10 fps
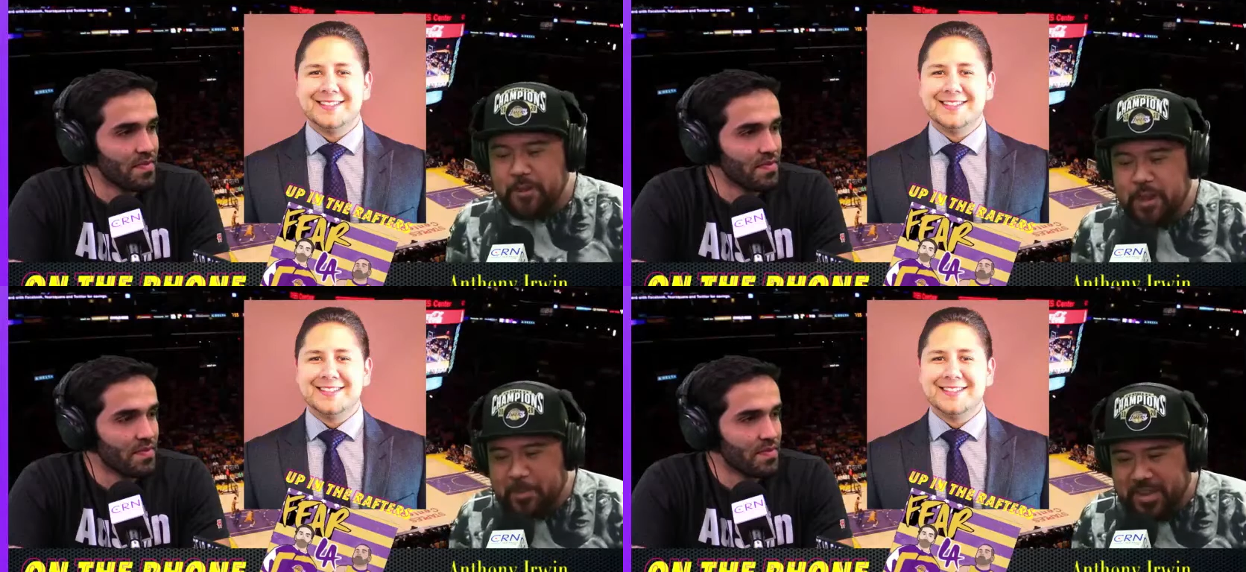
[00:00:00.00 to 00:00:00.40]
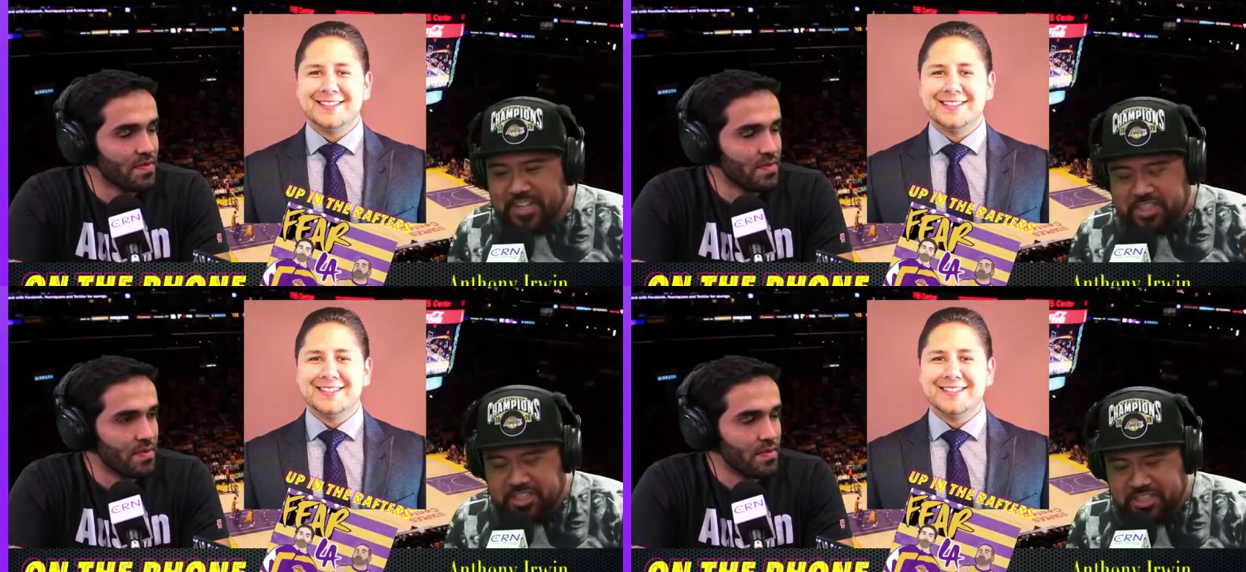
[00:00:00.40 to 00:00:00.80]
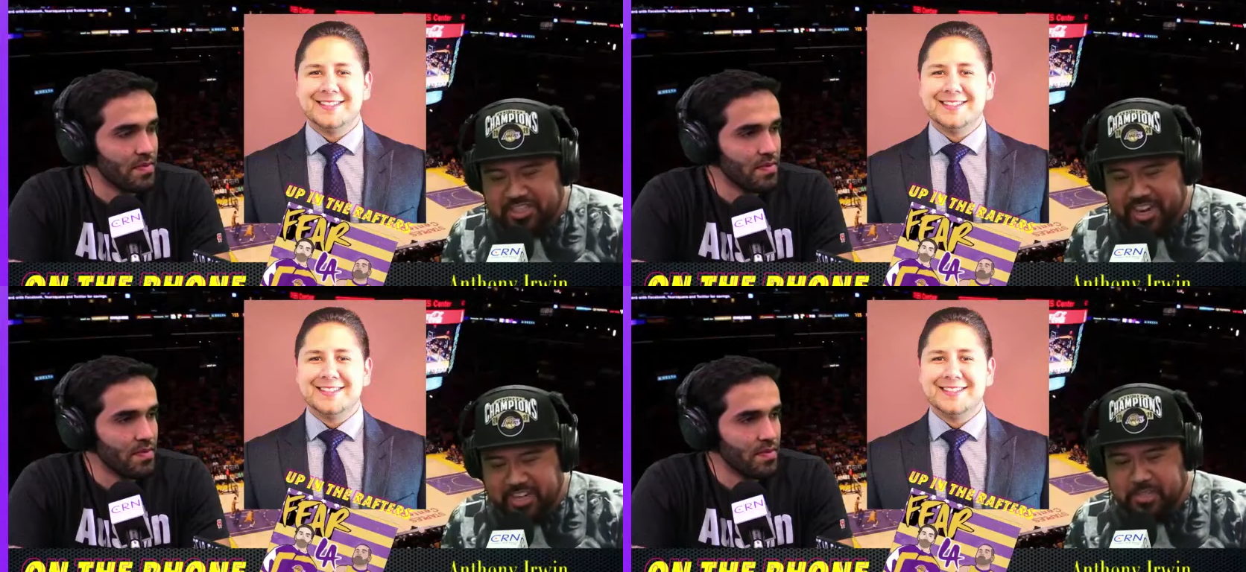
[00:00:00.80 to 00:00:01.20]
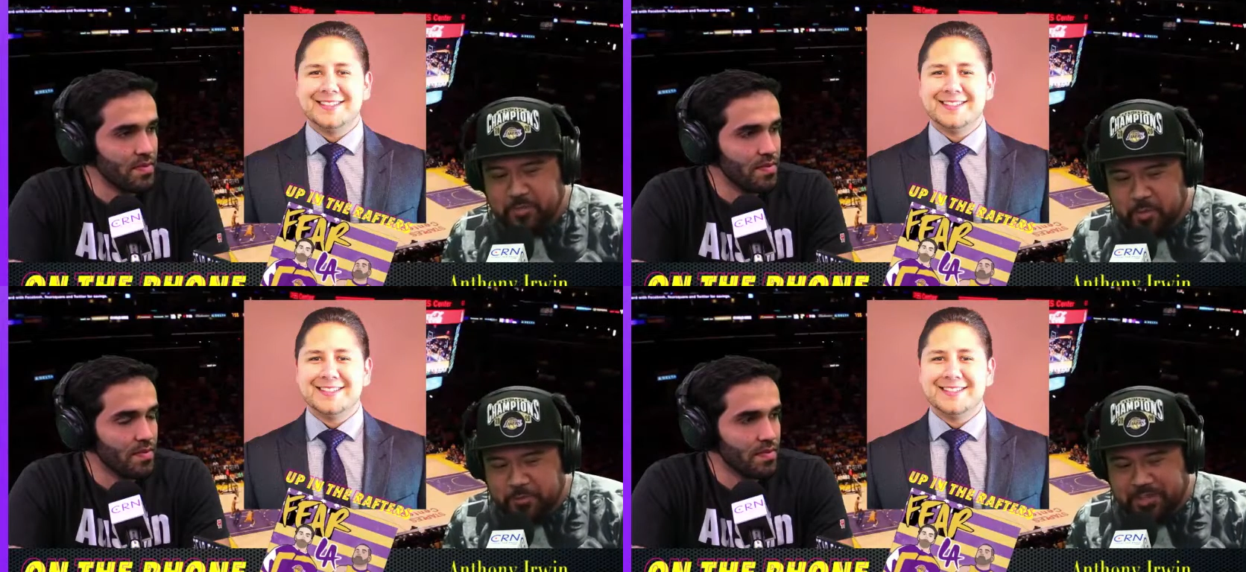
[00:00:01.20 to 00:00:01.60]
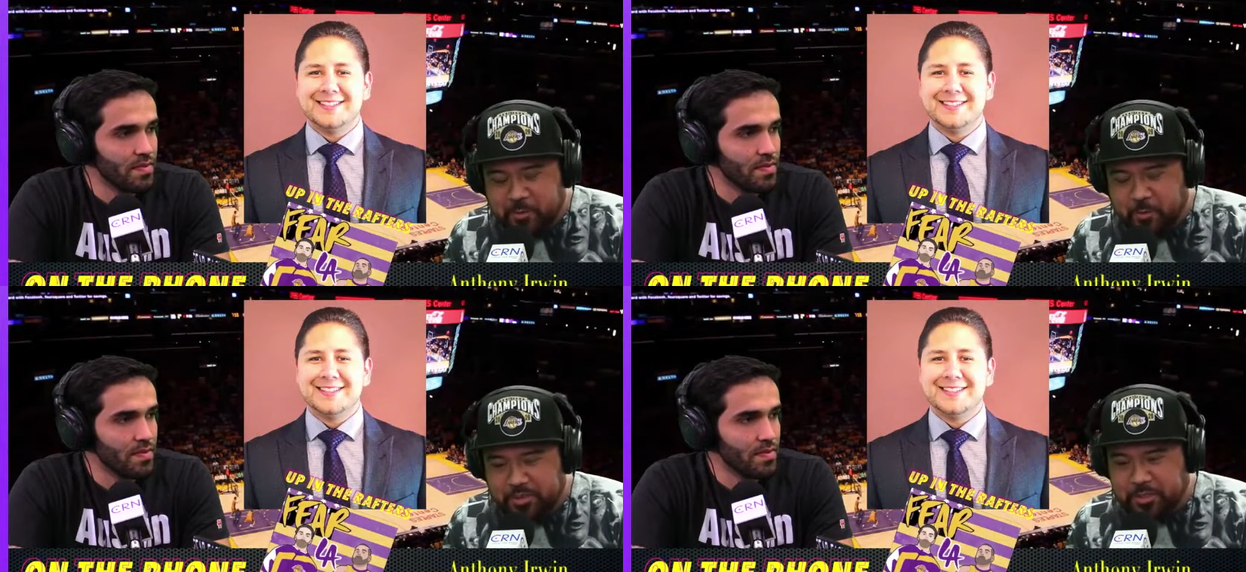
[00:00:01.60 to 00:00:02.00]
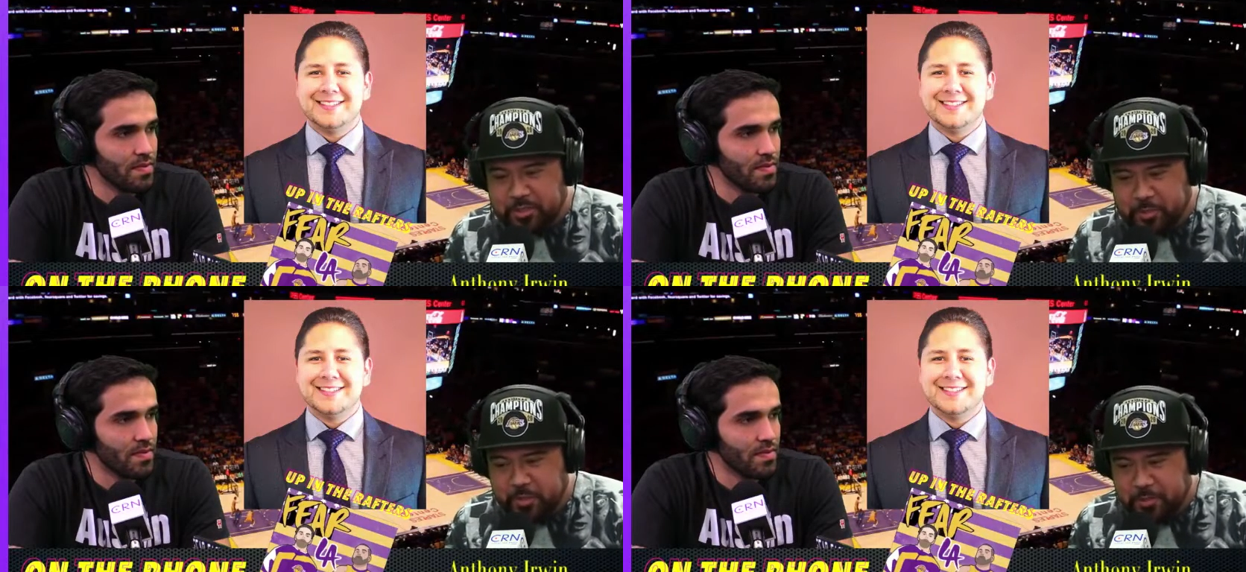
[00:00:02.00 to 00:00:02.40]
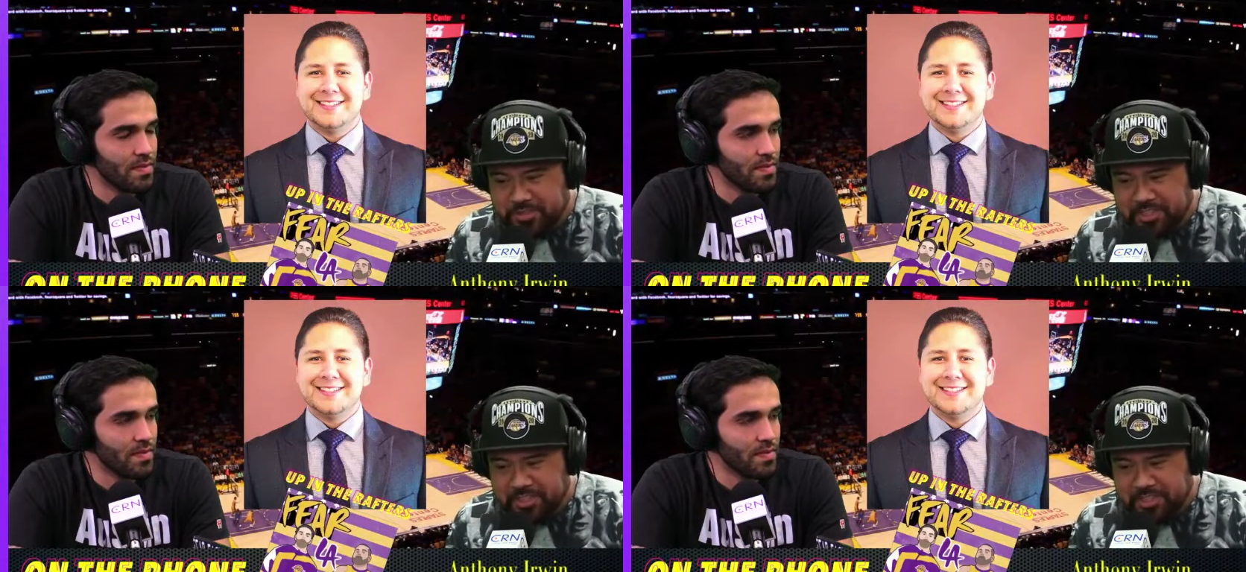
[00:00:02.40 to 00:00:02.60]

Speaker 1: it being a cheesy '80s movie and what they're doing with it.